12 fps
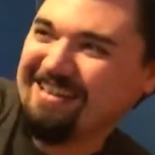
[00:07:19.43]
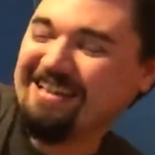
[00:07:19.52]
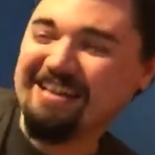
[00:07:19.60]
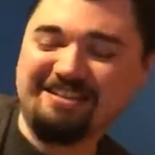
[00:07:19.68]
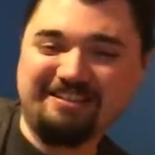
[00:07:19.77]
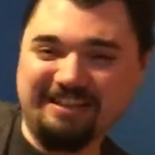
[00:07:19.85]

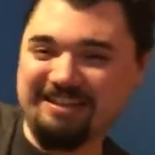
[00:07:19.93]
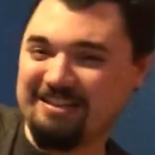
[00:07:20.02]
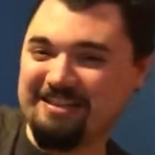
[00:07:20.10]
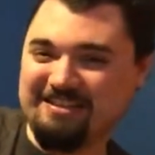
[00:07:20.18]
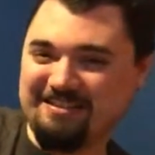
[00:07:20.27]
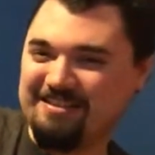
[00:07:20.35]
it's it
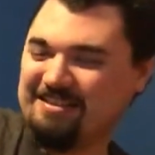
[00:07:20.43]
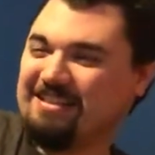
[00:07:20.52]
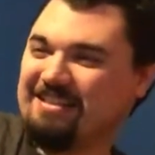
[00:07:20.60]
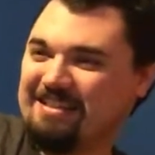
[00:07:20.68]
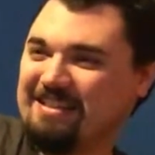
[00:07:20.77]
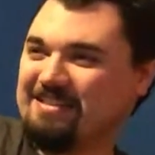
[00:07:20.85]
gets
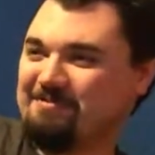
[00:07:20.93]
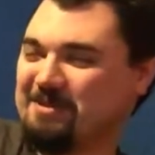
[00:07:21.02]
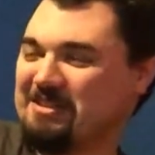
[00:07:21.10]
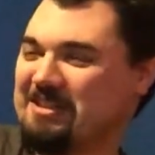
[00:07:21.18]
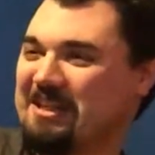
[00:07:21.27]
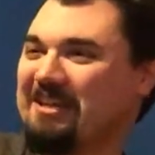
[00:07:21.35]
it gets
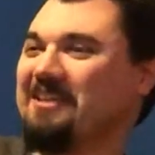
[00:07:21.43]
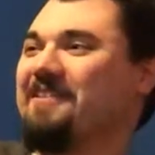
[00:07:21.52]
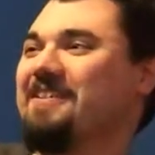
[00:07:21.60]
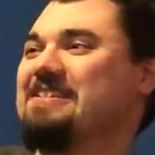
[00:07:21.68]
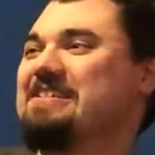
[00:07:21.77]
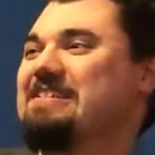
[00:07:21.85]

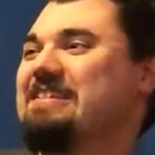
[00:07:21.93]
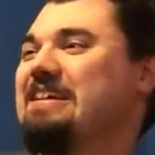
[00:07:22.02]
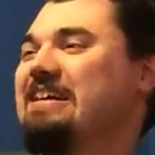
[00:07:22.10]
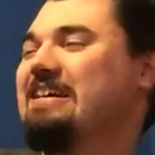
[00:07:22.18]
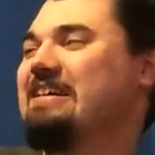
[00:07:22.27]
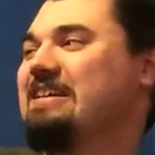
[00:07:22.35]
ridiculous.
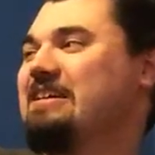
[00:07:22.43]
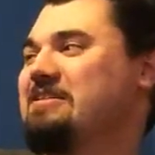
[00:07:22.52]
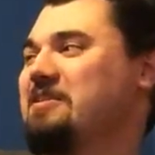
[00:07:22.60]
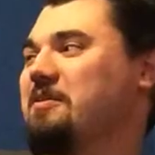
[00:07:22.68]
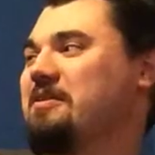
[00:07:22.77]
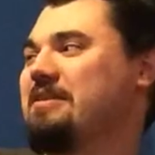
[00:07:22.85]

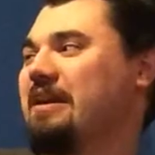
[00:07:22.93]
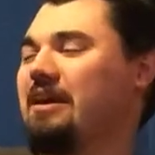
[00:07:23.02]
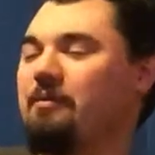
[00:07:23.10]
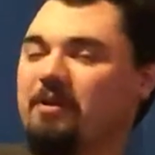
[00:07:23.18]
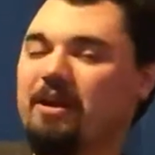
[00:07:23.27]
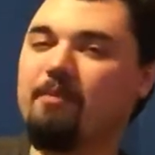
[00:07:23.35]
So I was like I
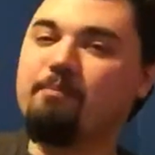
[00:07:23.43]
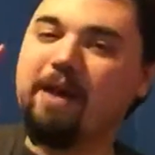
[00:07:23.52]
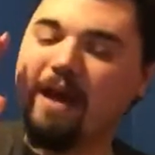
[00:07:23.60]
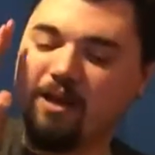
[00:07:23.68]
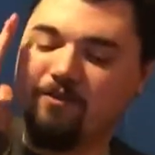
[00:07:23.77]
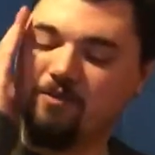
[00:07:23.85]
wonder how
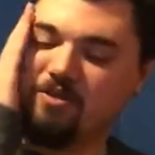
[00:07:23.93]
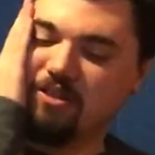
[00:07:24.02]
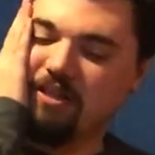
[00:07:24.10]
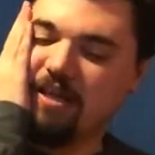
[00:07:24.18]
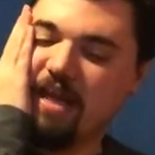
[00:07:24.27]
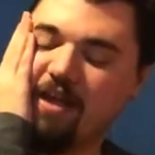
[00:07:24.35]
McAvoy's
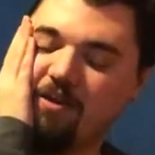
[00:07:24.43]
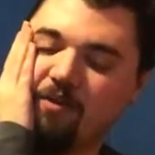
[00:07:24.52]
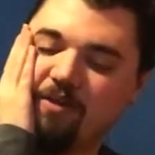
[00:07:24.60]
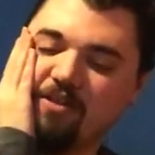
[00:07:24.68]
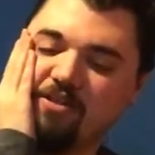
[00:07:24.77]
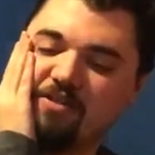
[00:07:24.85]
gonna handle
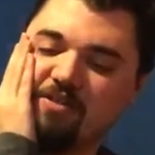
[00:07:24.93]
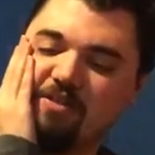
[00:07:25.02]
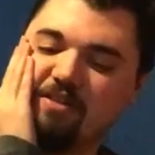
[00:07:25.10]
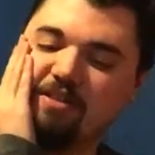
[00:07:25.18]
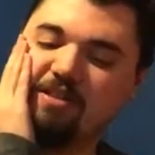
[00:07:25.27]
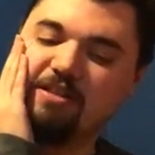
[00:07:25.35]

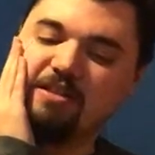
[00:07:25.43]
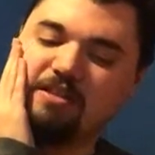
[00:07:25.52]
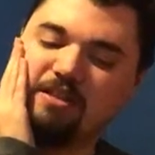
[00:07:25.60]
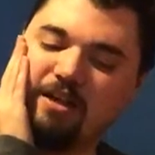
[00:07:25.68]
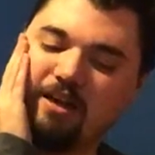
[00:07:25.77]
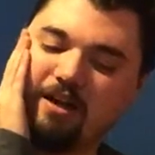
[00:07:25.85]
this.
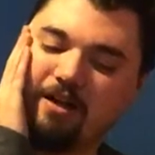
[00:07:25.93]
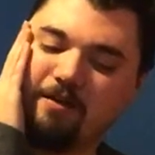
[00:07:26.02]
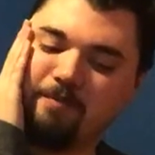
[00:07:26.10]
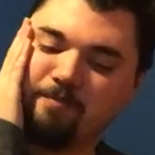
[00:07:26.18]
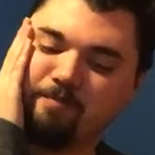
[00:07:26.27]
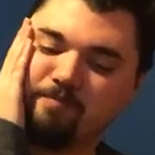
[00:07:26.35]

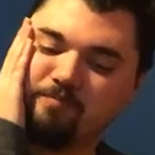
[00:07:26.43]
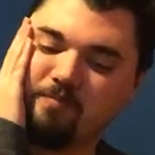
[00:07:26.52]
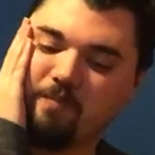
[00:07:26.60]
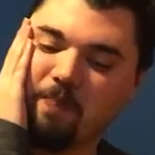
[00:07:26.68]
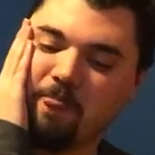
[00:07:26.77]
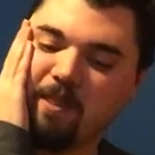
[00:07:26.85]
Um,
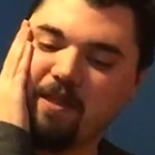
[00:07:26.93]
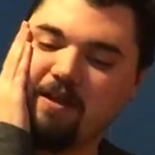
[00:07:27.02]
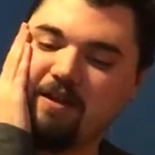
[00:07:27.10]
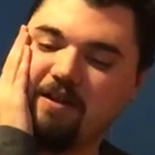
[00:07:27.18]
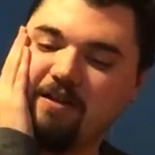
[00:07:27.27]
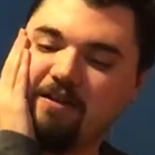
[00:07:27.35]
and
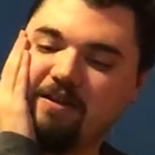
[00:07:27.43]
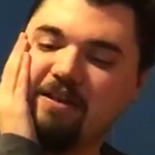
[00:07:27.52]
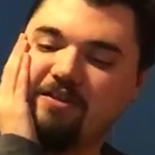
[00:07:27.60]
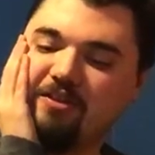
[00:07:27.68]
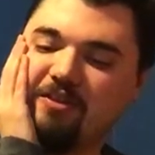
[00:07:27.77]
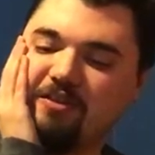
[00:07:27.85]
I,
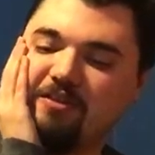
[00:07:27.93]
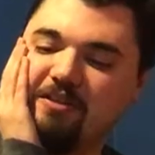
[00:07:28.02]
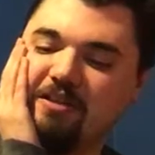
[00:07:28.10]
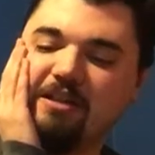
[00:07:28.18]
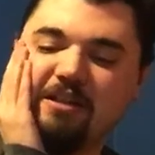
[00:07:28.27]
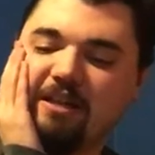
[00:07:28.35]
it's
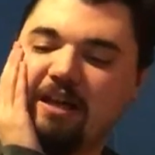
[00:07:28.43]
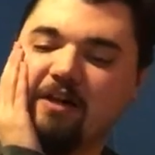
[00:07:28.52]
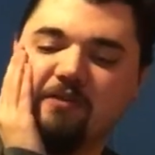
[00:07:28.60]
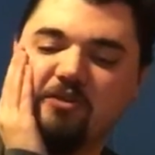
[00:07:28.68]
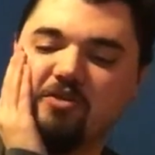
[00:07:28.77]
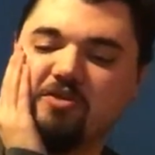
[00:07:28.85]

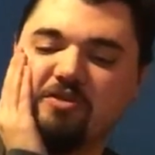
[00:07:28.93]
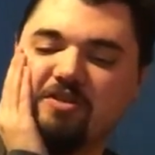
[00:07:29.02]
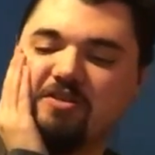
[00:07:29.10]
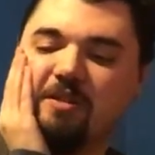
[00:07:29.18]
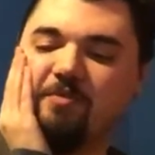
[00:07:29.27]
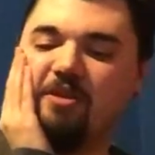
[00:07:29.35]
yeah there's
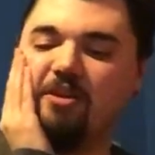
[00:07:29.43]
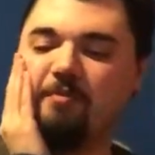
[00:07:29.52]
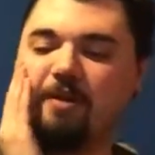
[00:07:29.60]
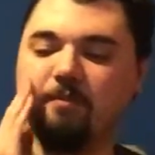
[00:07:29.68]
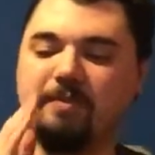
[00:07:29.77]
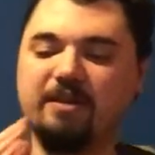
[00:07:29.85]
just something
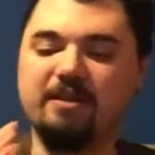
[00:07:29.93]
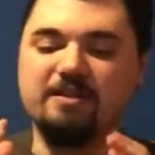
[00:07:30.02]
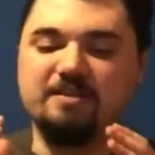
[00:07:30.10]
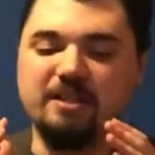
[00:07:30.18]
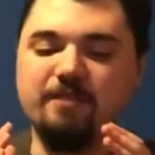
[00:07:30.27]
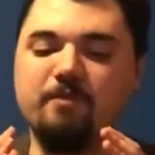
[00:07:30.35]
about
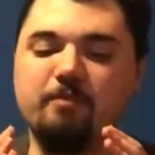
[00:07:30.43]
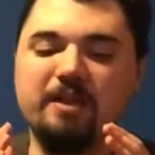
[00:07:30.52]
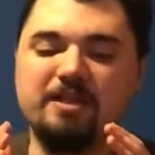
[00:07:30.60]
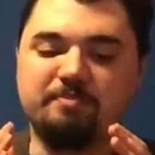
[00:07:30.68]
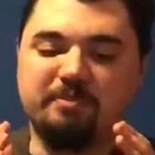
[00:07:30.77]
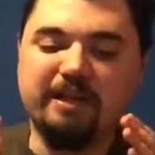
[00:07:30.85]
because even when
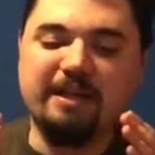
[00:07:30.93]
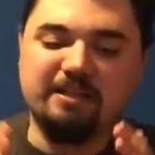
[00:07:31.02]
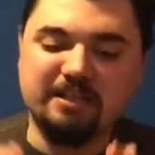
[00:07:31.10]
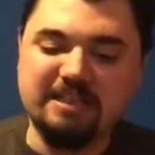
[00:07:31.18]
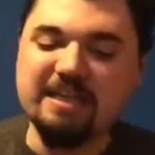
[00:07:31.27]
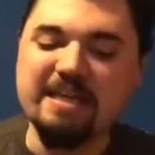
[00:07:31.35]
he's playing
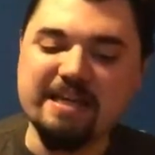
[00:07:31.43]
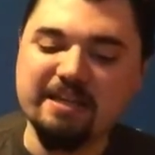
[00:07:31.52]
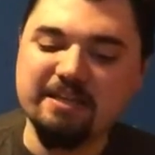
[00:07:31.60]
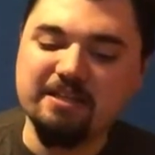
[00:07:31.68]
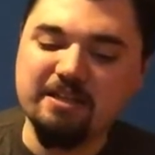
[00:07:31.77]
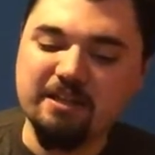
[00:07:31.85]
the
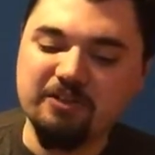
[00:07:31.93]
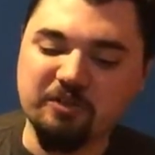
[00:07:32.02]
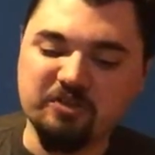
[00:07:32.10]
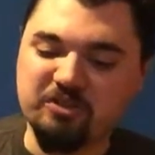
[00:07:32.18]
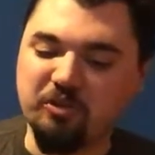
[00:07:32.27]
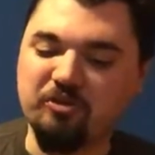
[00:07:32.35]
kid
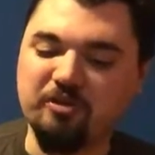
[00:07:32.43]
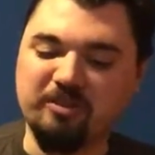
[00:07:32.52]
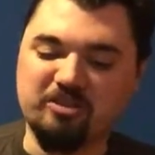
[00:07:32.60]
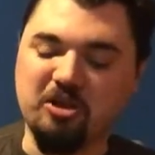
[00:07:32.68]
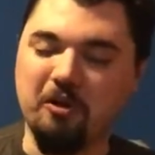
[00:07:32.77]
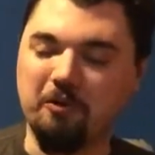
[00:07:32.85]
there's still
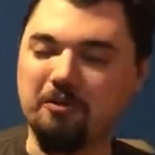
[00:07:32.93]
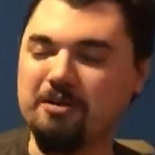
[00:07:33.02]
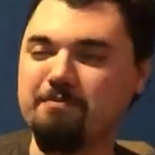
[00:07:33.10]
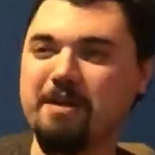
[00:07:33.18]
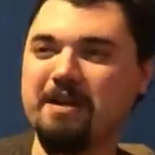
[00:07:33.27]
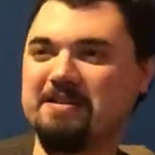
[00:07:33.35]
something
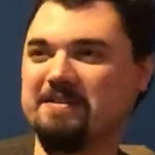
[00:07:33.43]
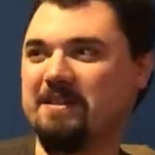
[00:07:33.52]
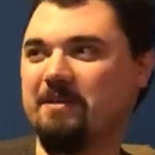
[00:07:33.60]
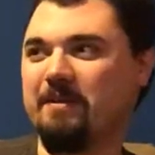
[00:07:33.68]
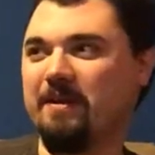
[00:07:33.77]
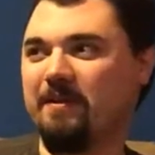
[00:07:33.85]
totally
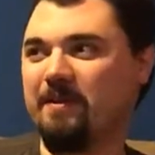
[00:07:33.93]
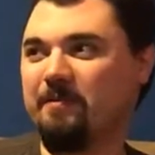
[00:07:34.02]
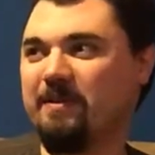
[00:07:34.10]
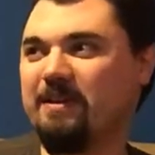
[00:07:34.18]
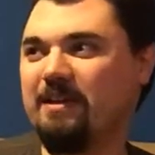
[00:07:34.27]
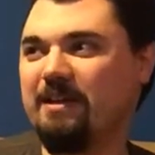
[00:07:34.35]
menacing about
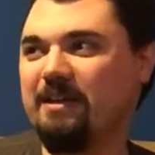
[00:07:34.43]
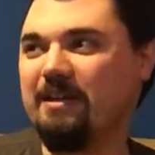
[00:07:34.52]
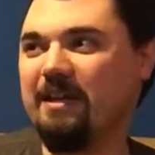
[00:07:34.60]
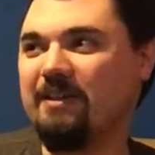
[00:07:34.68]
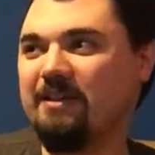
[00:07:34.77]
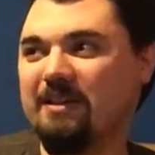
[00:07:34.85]
him
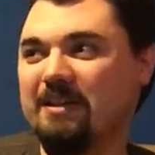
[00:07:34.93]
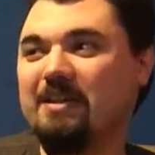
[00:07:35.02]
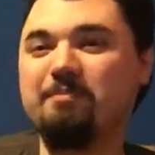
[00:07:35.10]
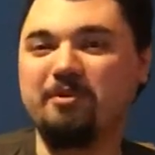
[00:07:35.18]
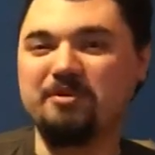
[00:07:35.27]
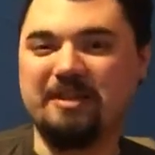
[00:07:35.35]
and the
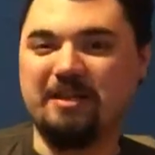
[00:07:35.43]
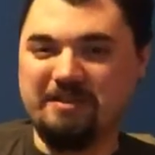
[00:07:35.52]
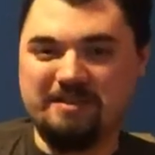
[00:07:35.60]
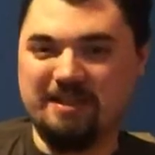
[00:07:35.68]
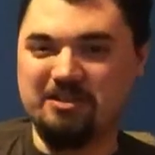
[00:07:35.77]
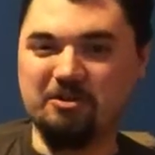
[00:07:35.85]
kid personality
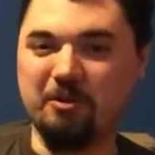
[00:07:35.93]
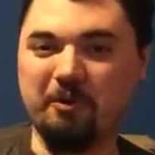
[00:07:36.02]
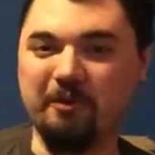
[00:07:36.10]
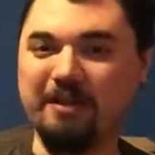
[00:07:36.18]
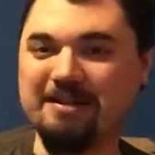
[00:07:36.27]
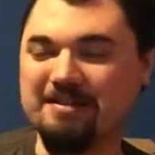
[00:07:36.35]
is like a
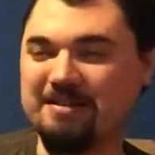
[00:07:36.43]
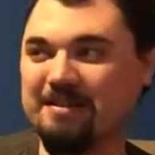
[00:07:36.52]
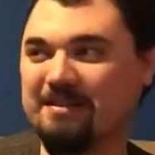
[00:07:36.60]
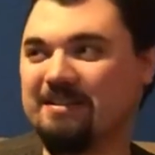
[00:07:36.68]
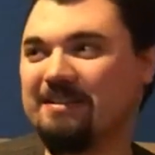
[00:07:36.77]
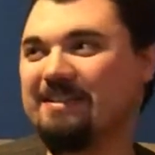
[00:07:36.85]
total
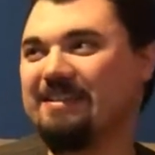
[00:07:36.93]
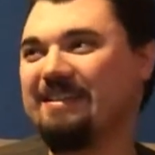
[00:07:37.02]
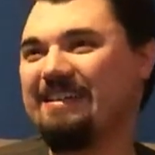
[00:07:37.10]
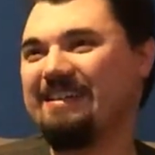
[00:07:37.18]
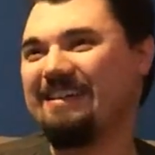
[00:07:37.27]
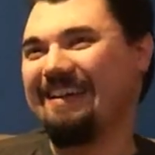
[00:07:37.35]
innocent
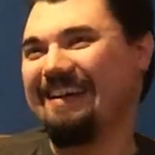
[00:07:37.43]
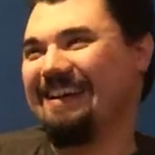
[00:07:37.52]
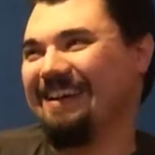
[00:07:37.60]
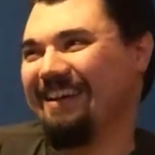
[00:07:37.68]
and